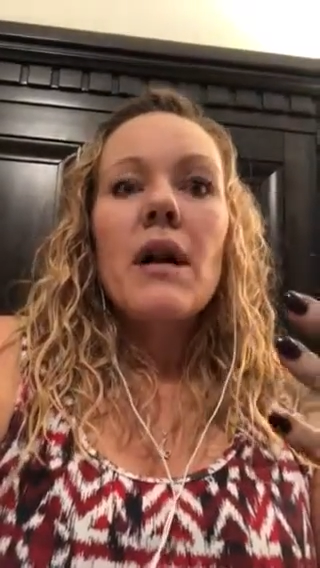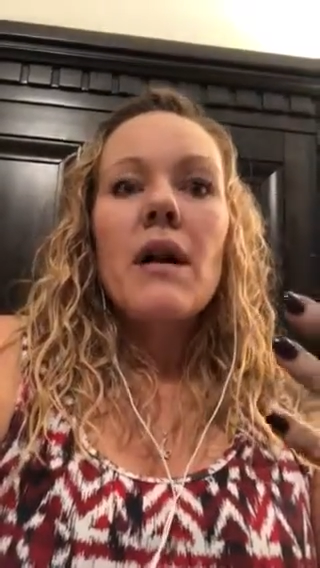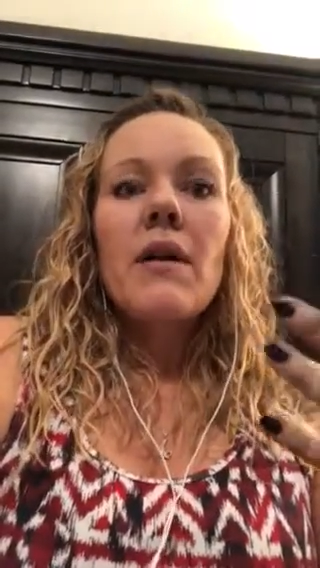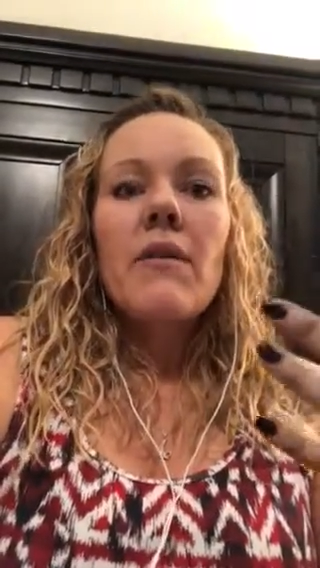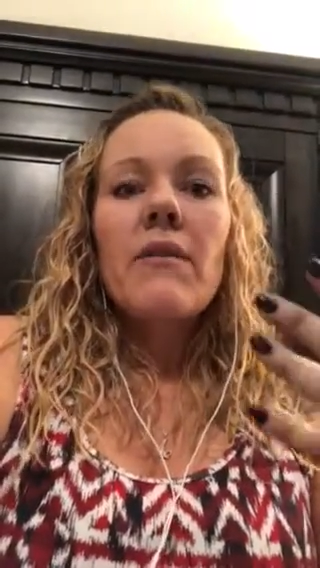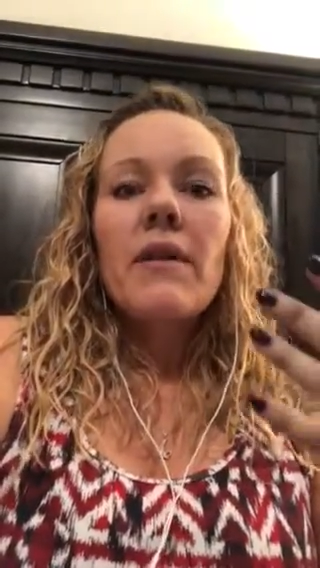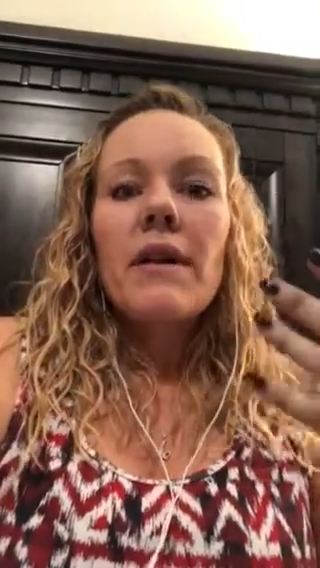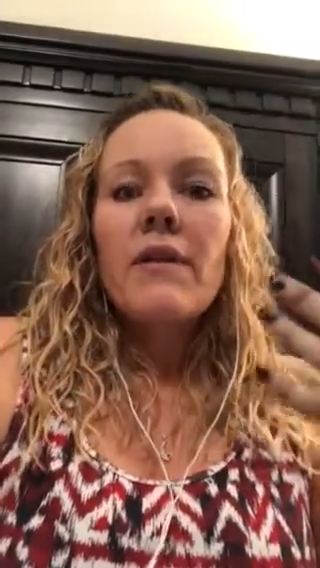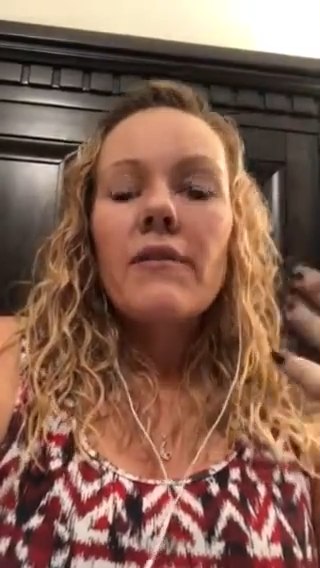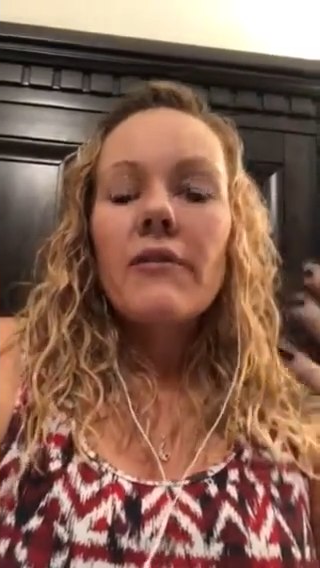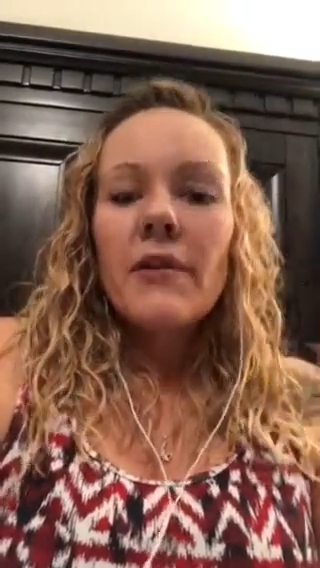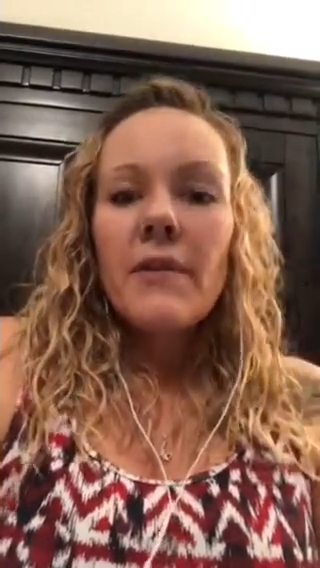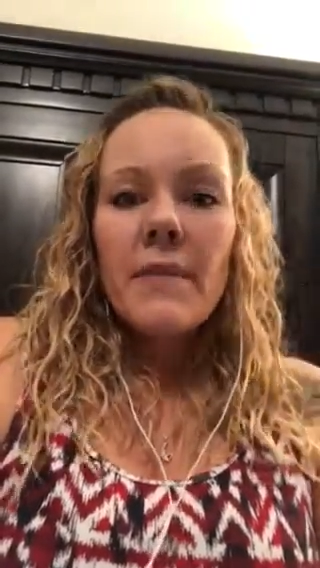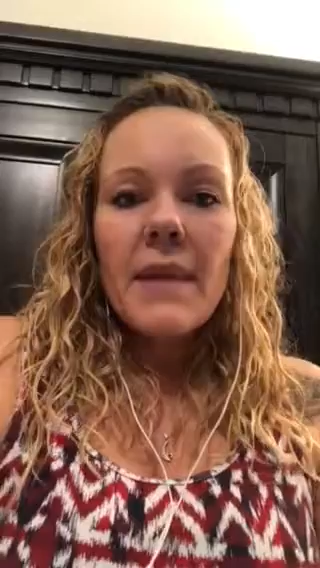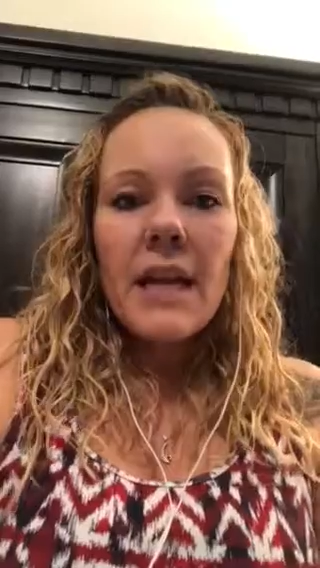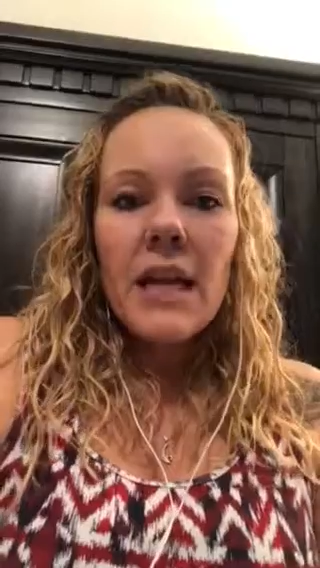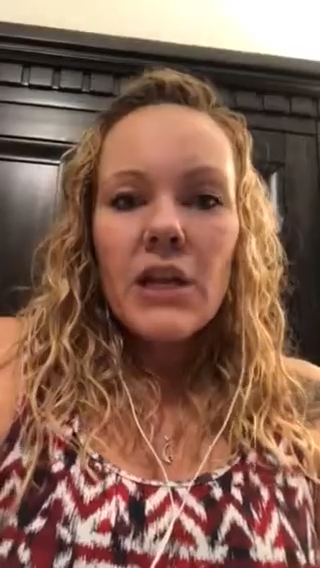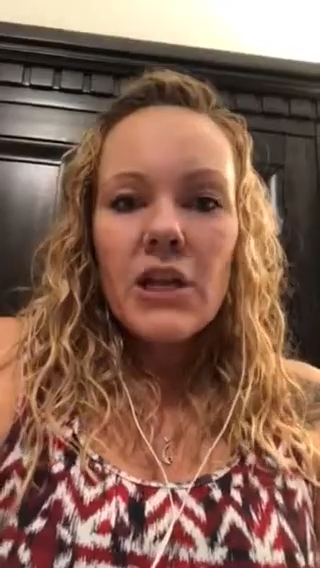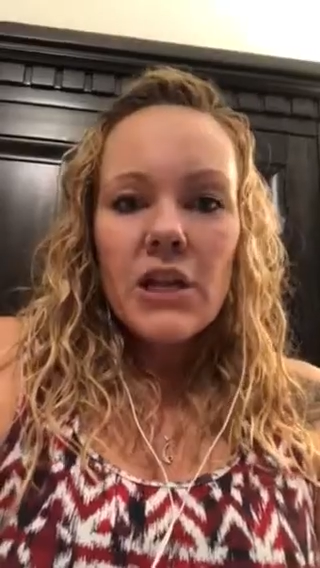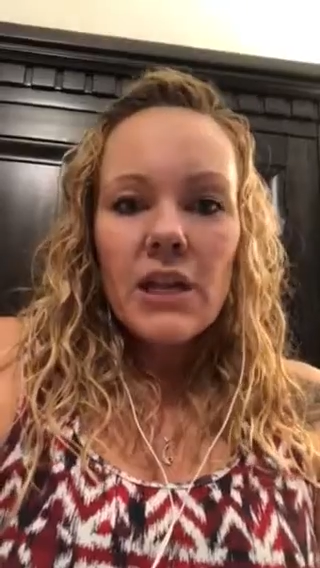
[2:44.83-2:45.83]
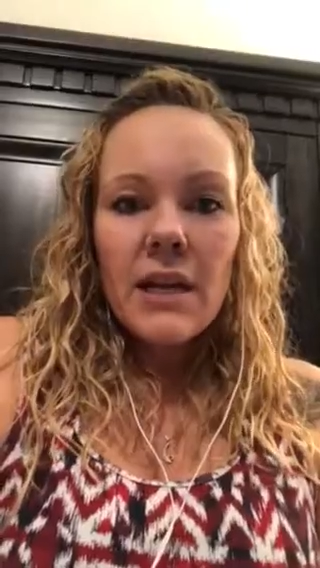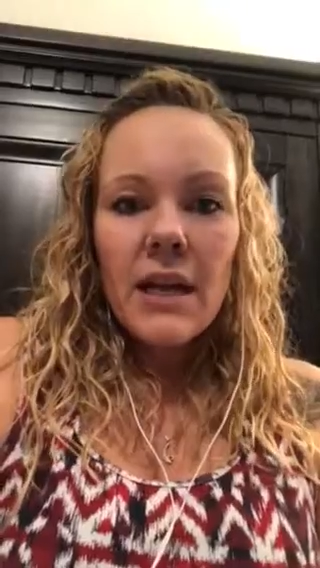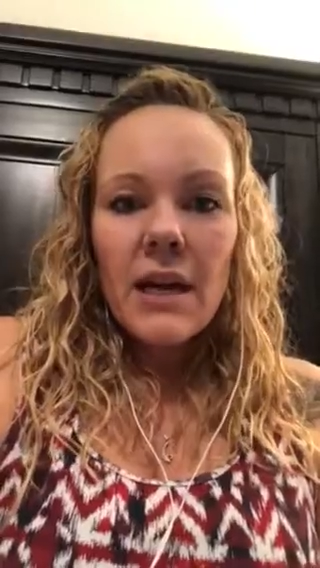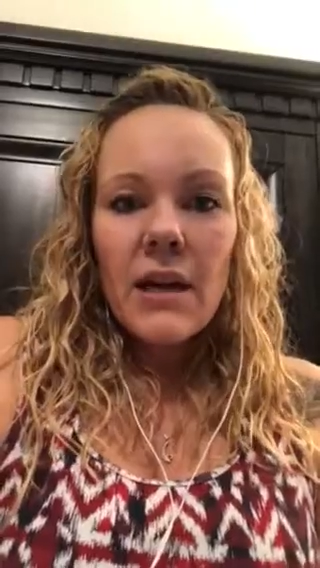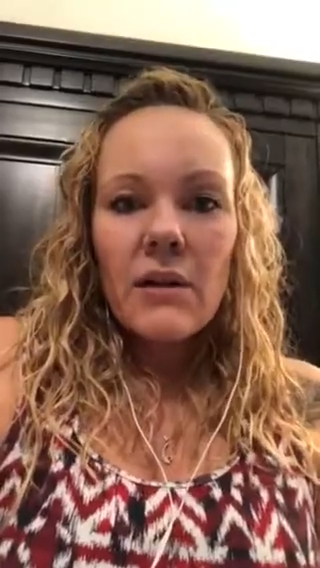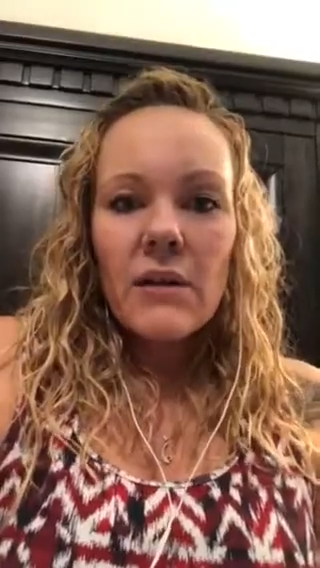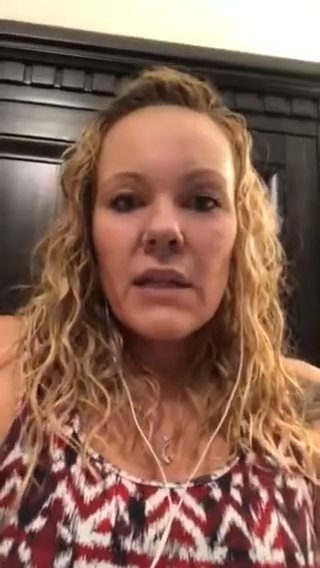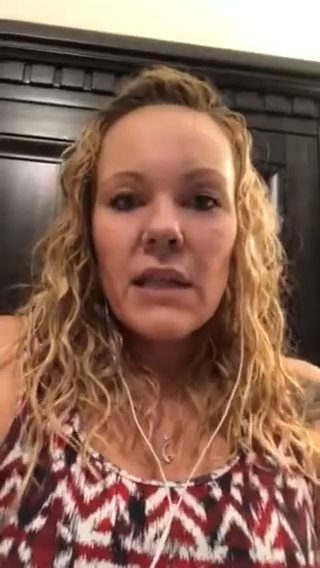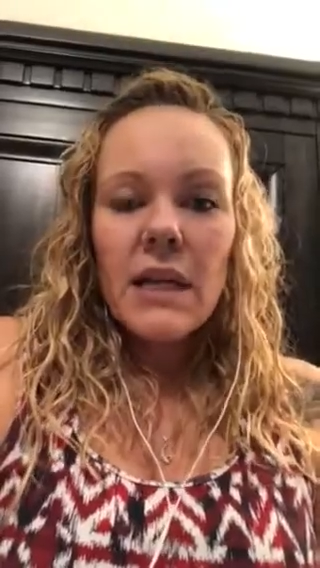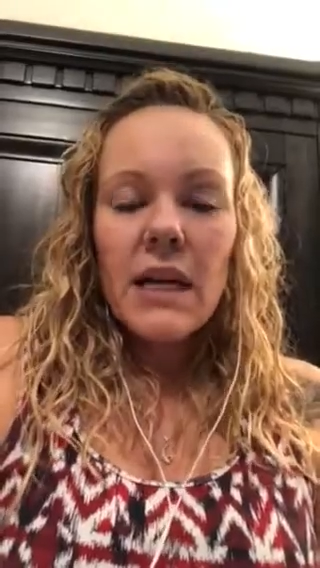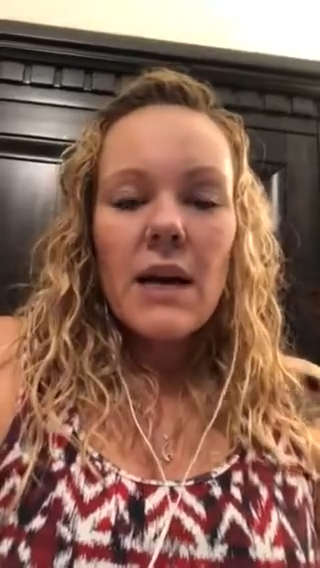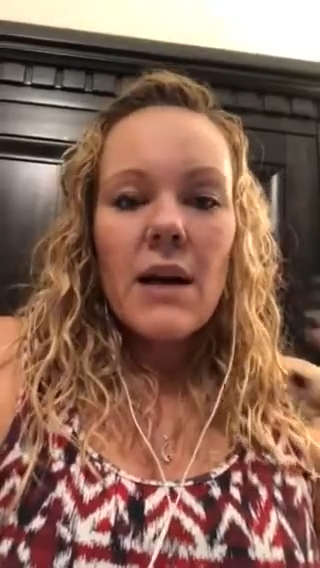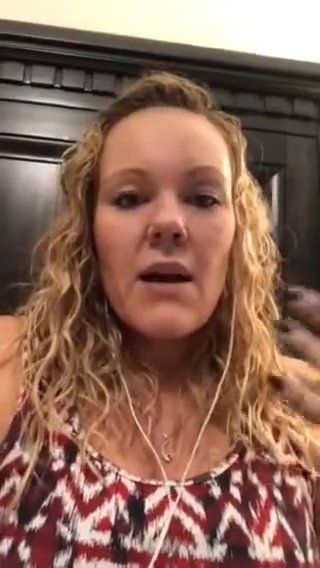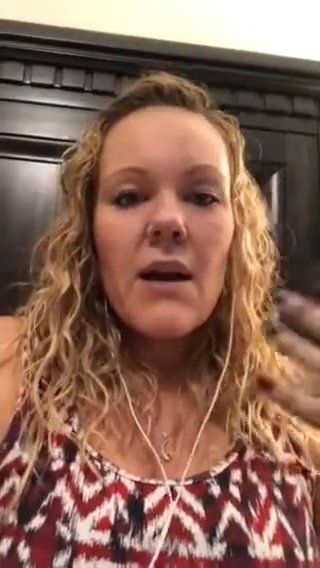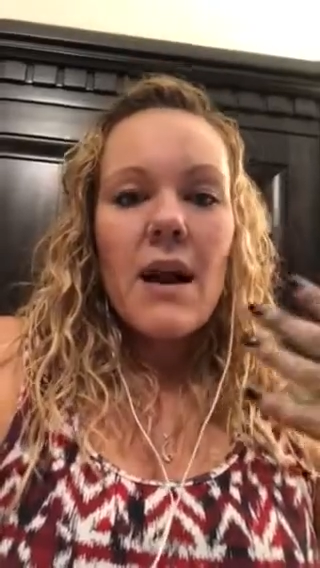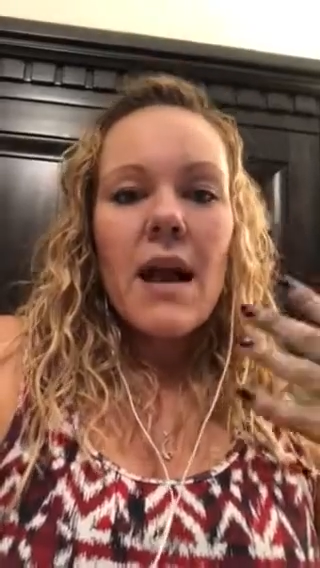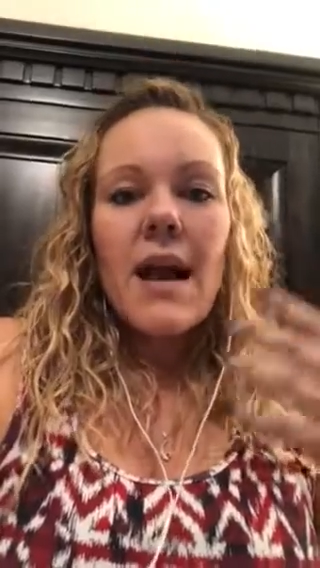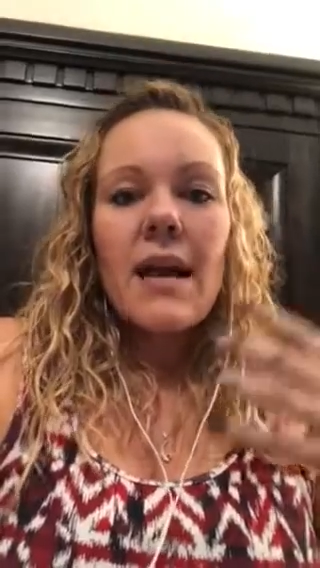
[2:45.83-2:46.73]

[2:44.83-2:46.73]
of information out there